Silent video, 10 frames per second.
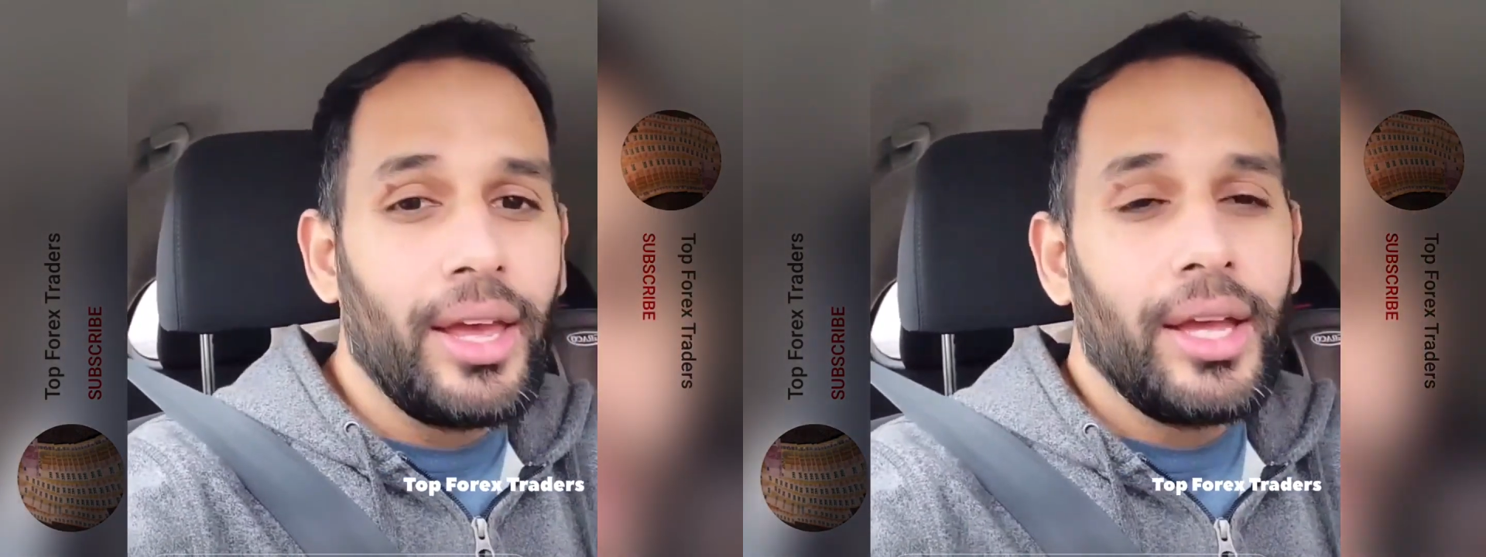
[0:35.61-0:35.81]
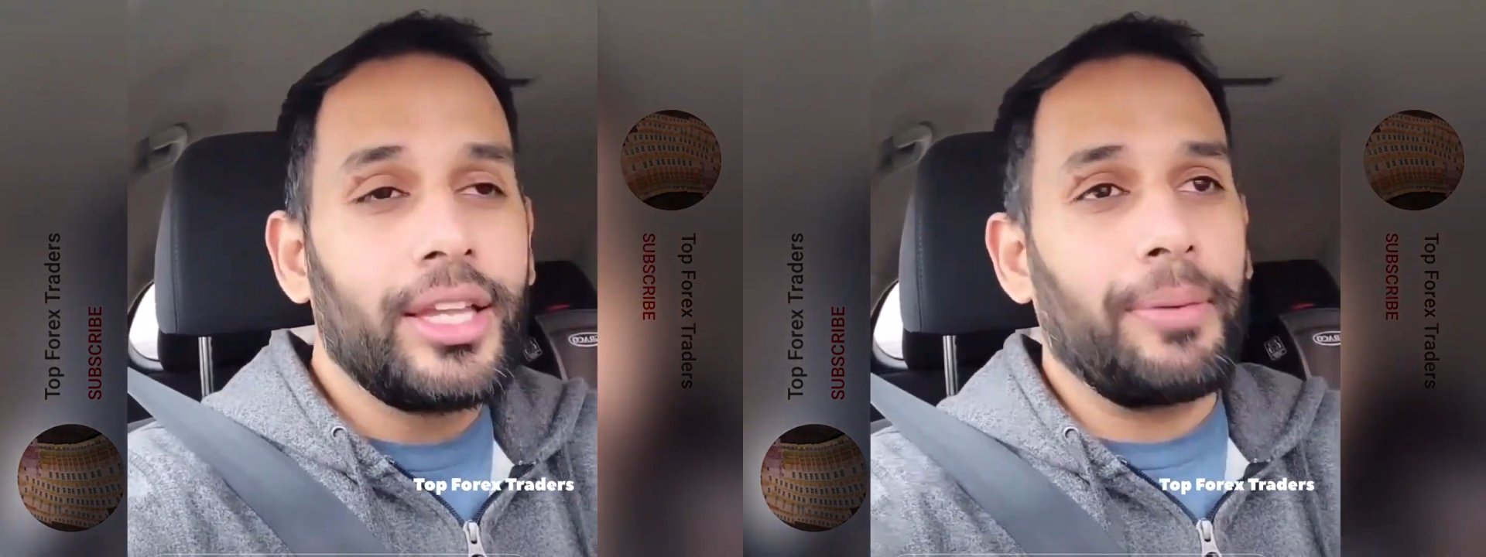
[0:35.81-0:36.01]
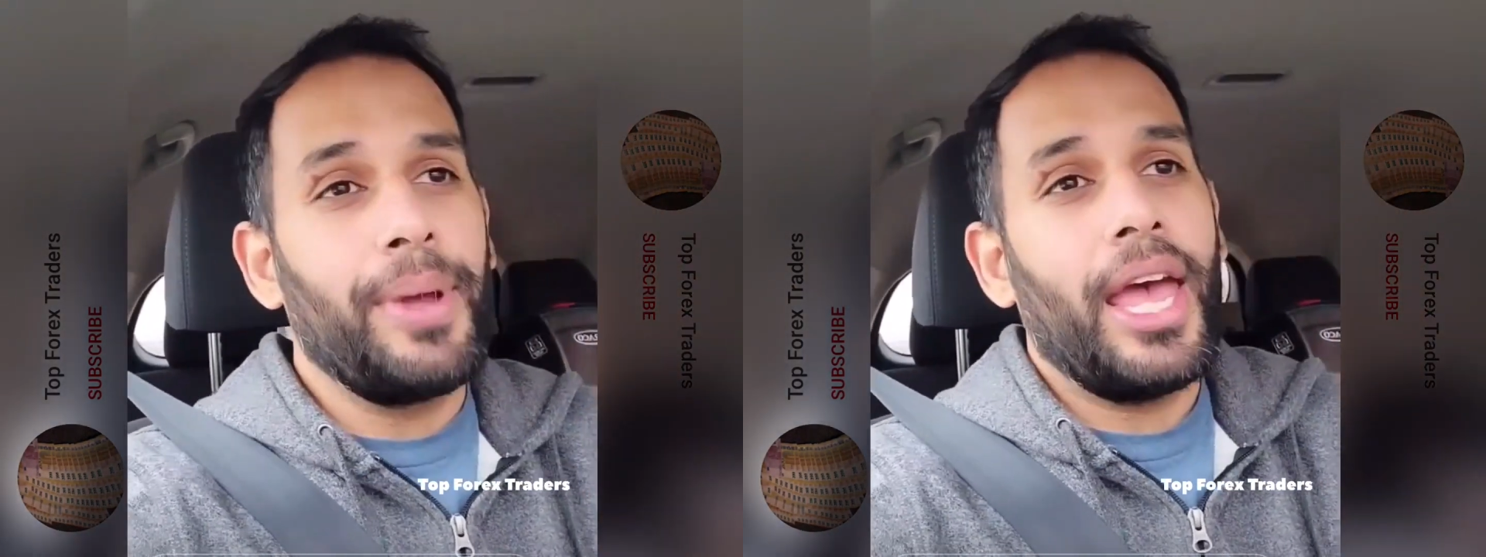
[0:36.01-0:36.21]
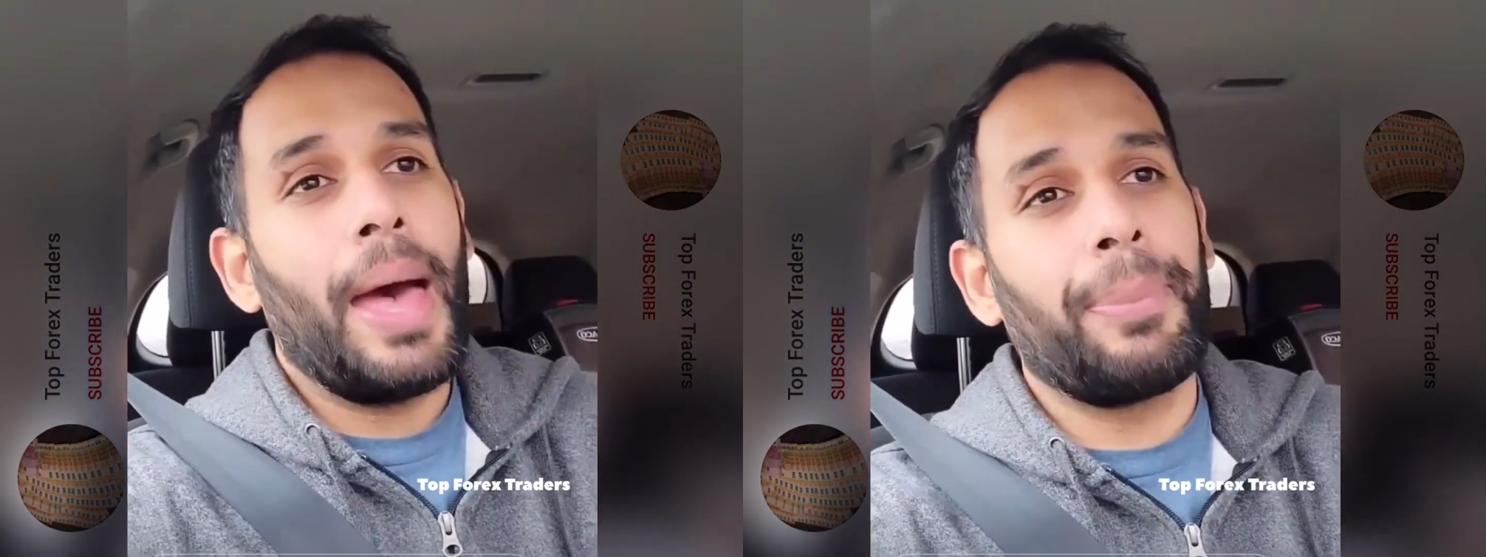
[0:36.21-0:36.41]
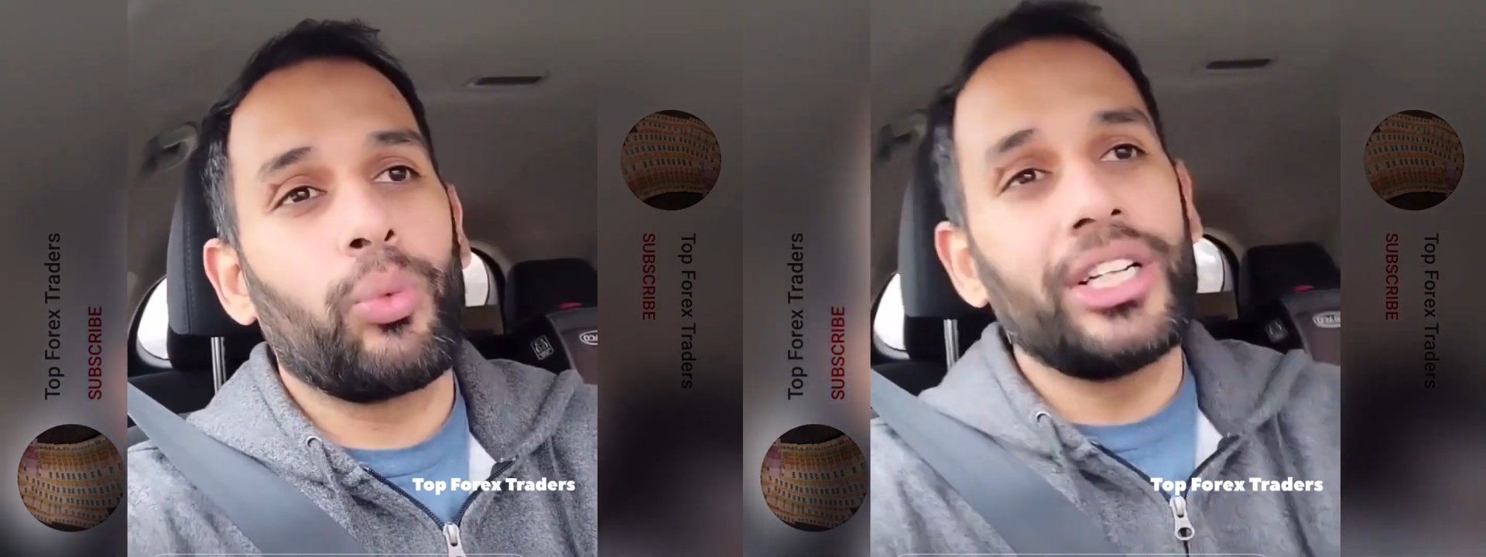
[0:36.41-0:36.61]
That may
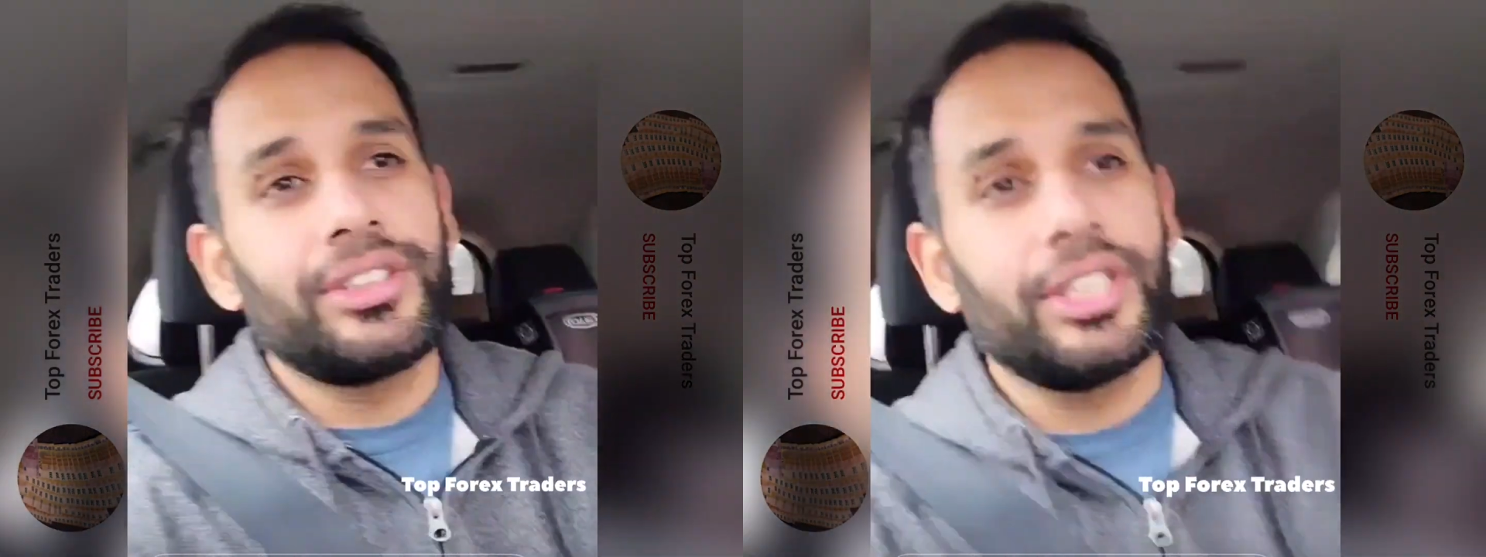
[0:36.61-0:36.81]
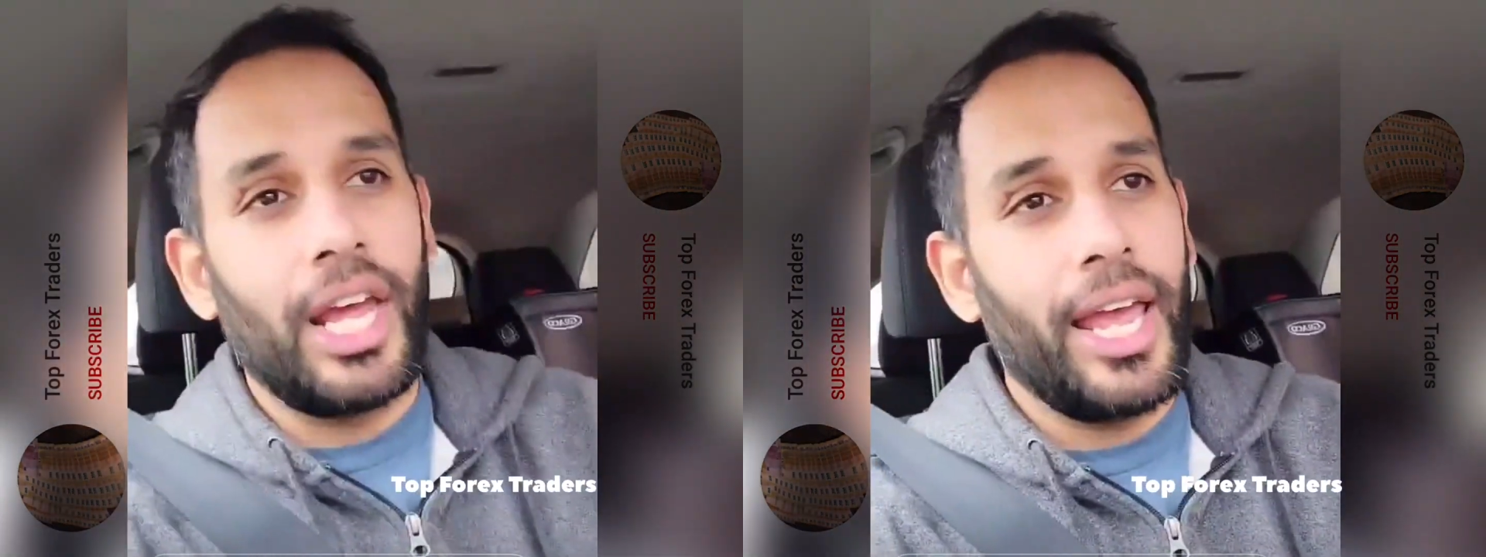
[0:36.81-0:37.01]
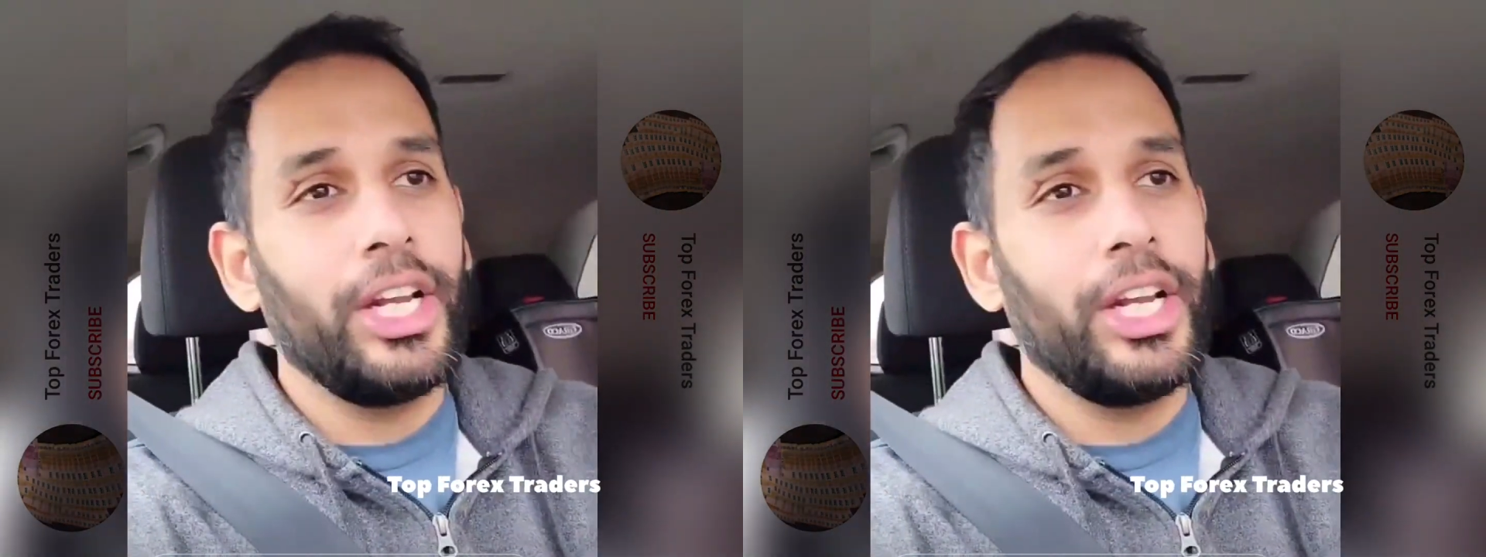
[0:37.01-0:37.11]
happen one day,